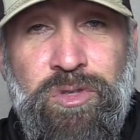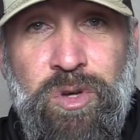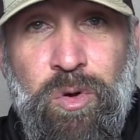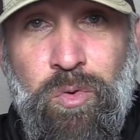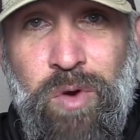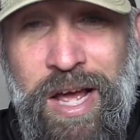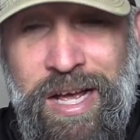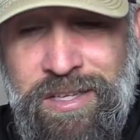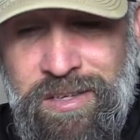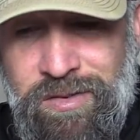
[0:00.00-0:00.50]

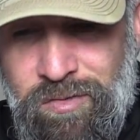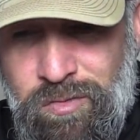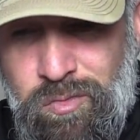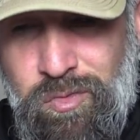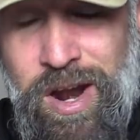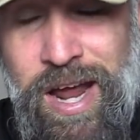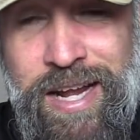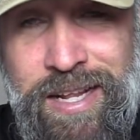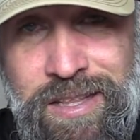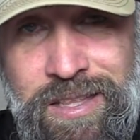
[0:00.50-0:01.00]
So as of
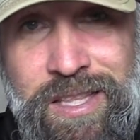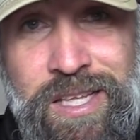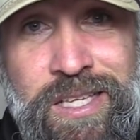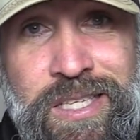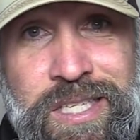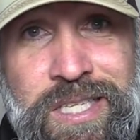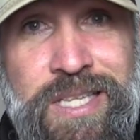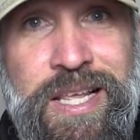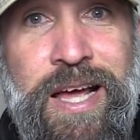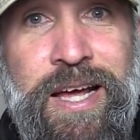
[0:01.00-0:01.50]
right
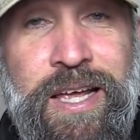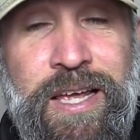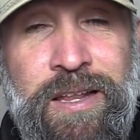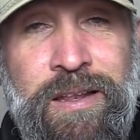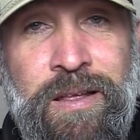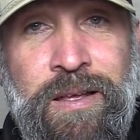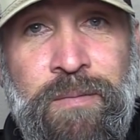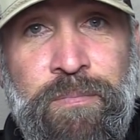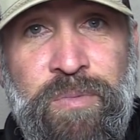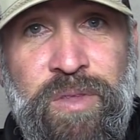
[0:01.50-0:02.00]
this
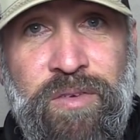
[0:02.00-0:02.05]
second,